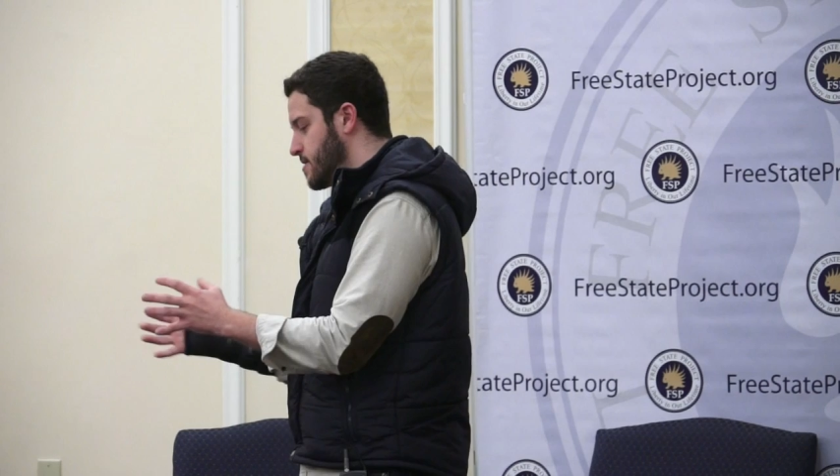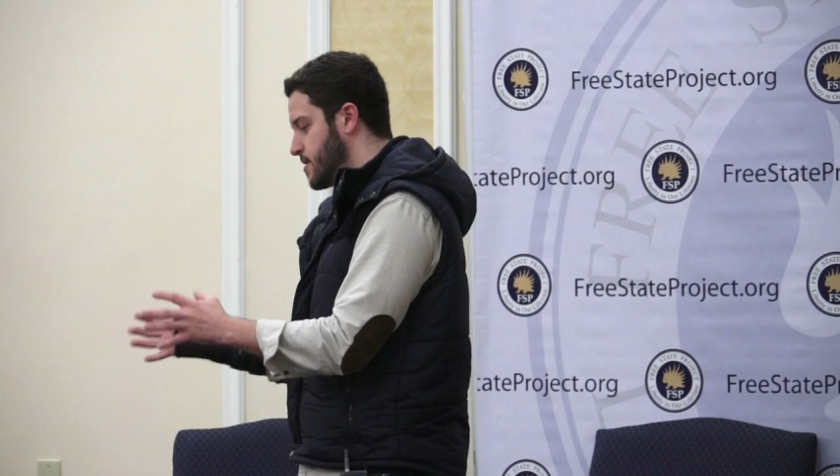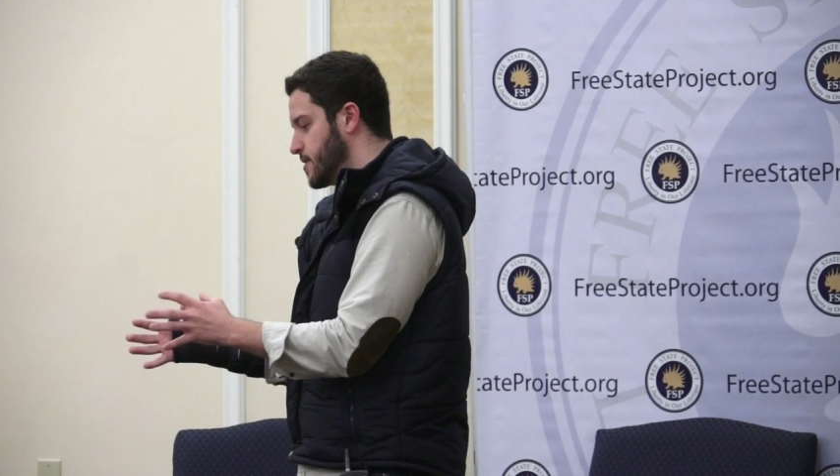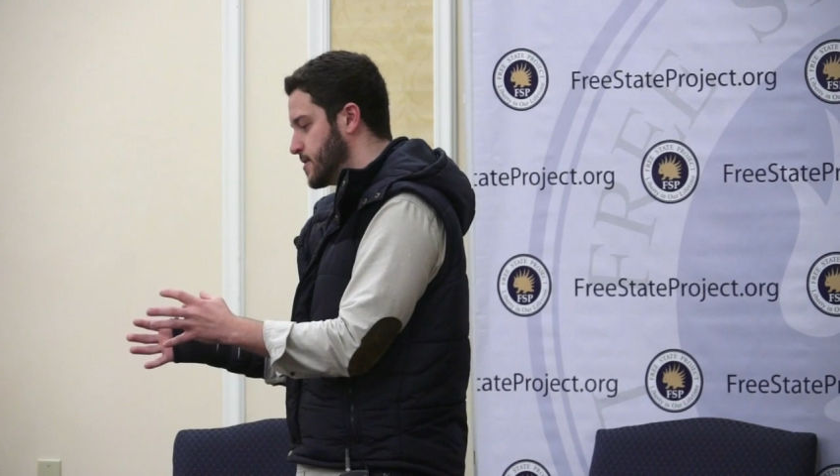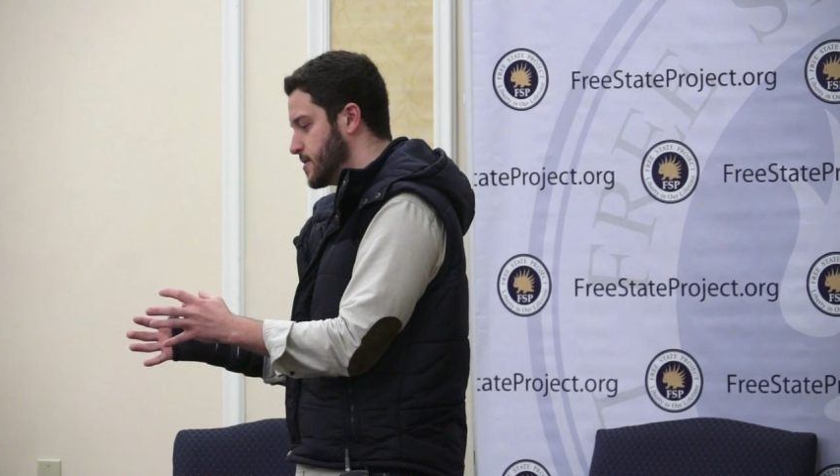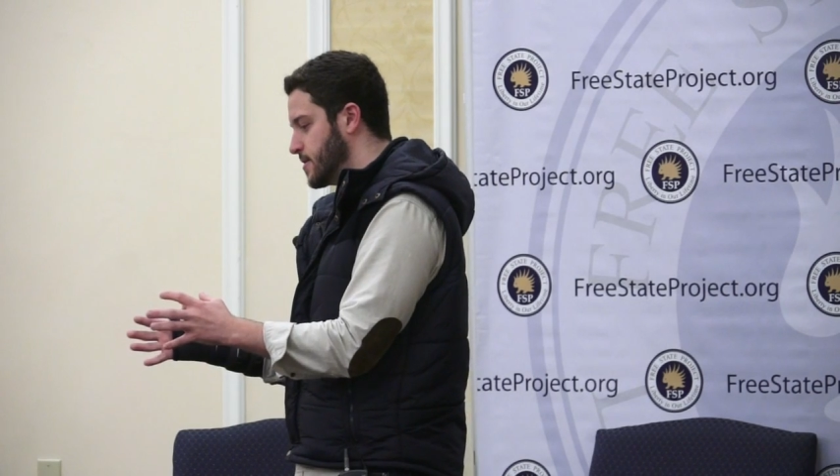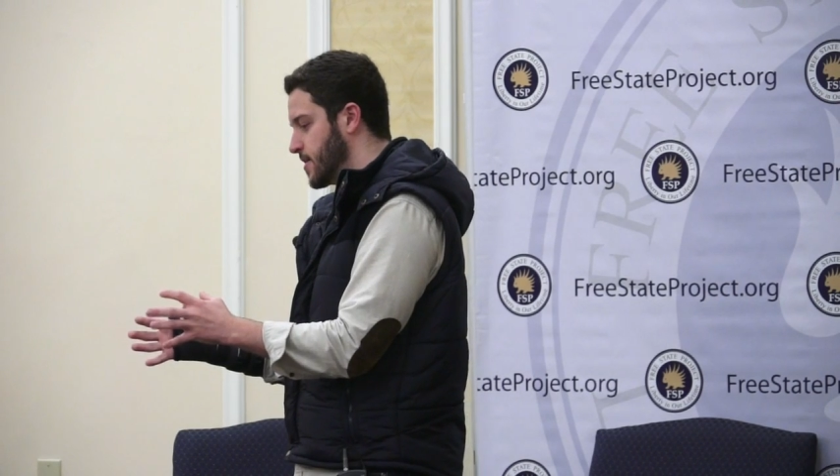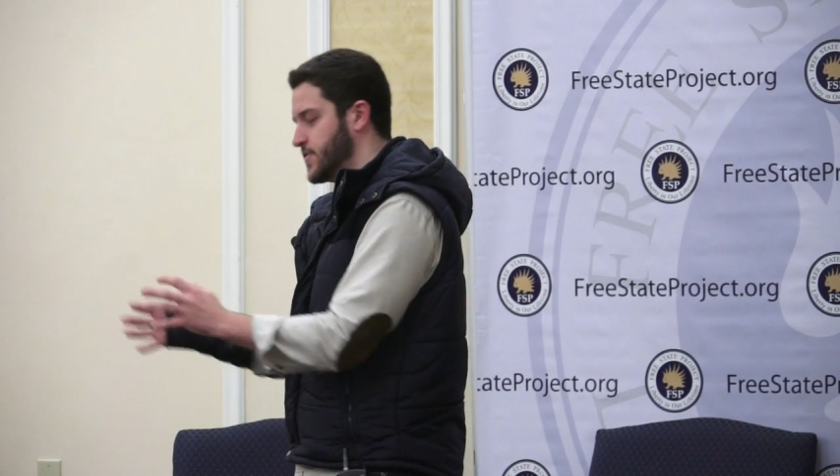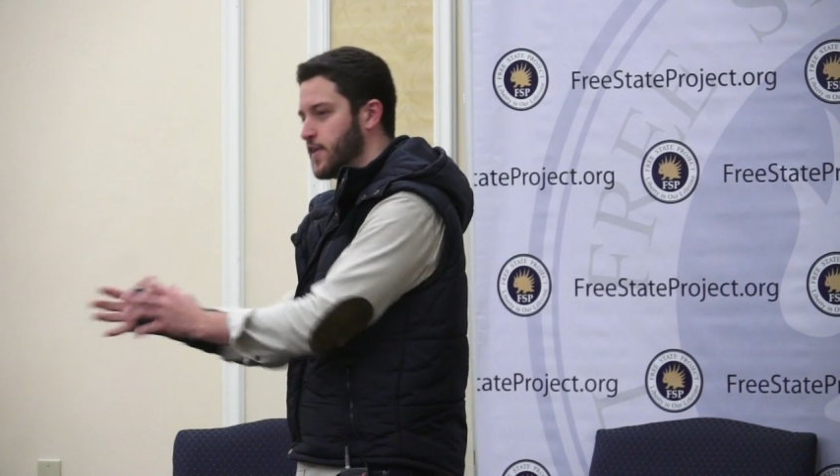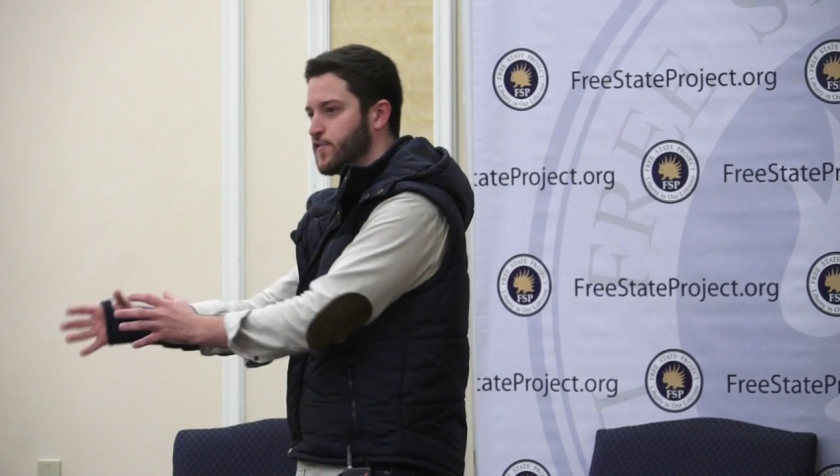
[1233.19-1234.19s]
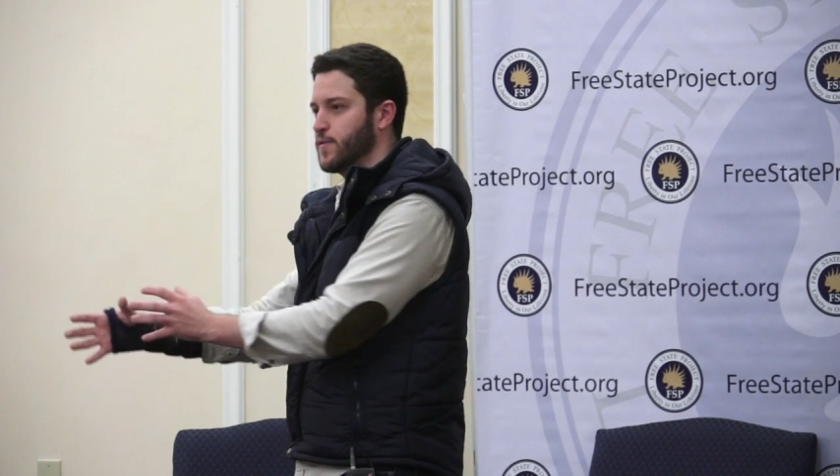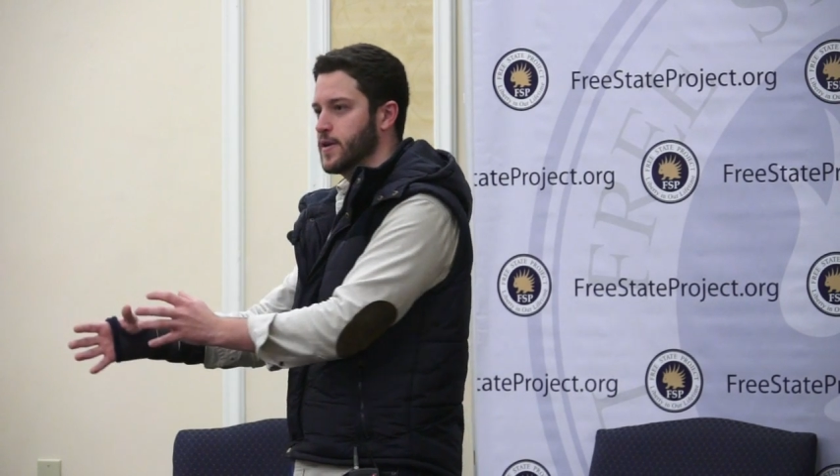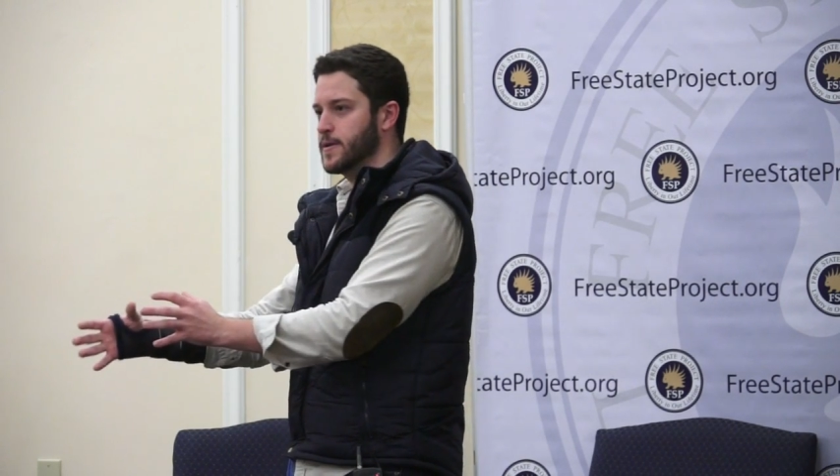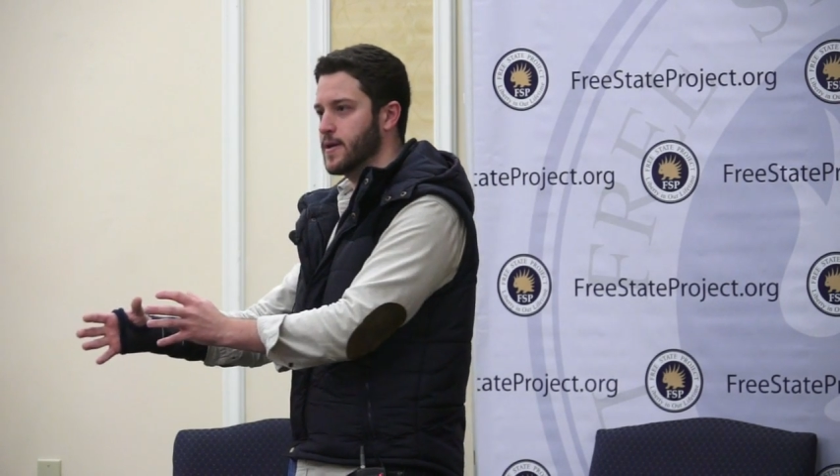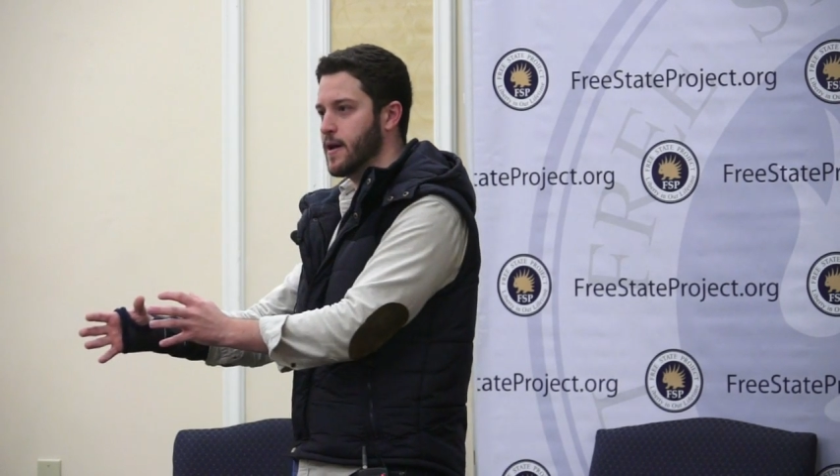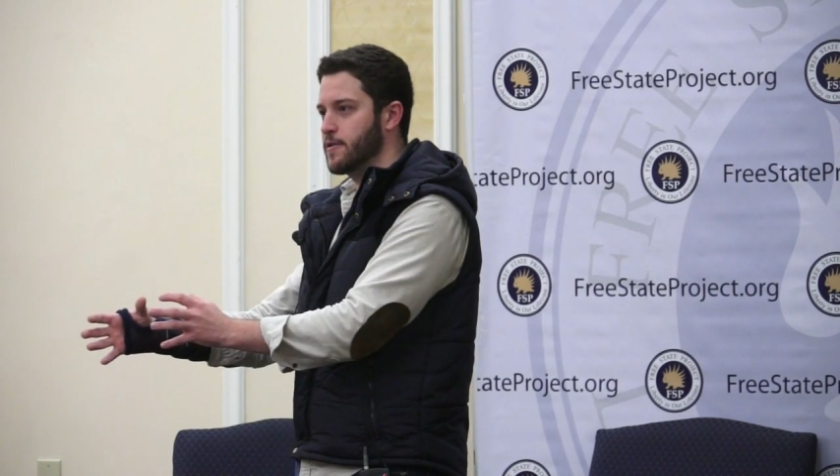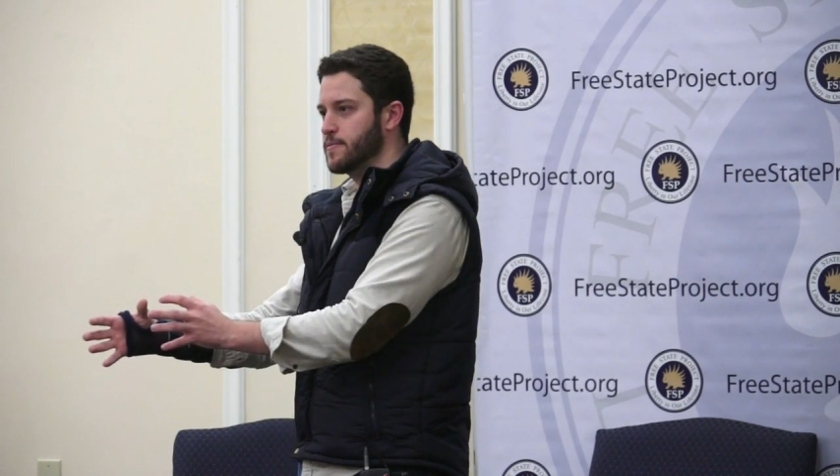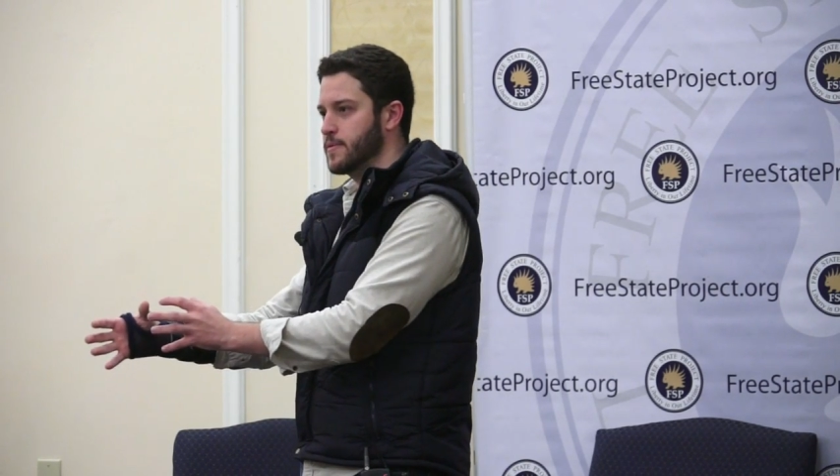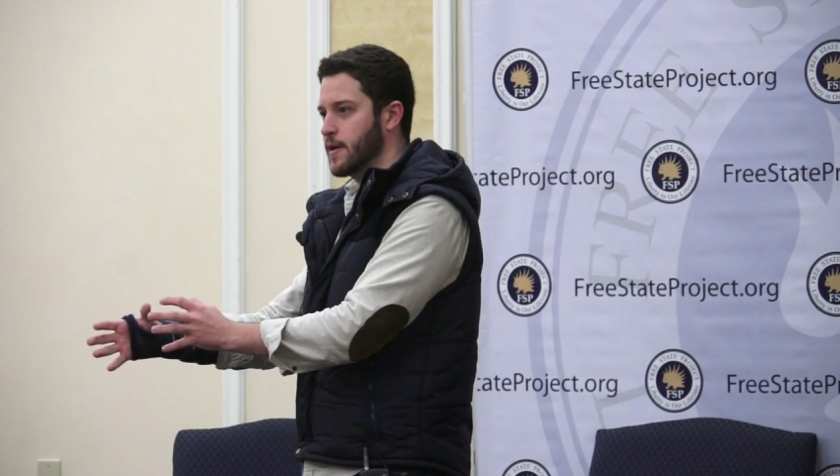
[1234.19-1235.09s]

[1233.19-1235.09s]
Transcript: uh, on a test rig out at,